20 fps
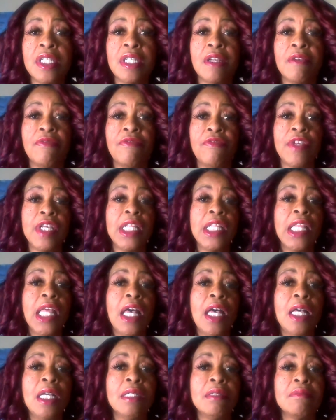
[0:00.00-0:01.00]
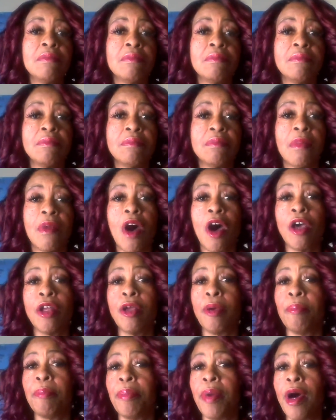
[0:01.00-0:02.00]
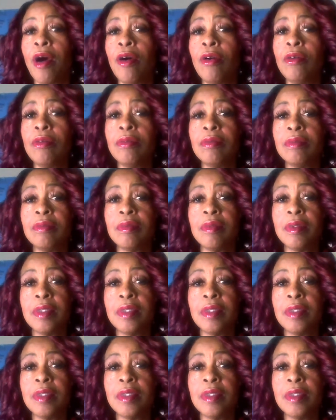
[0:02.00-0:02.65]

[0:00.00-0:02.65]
in a villa, on a boat?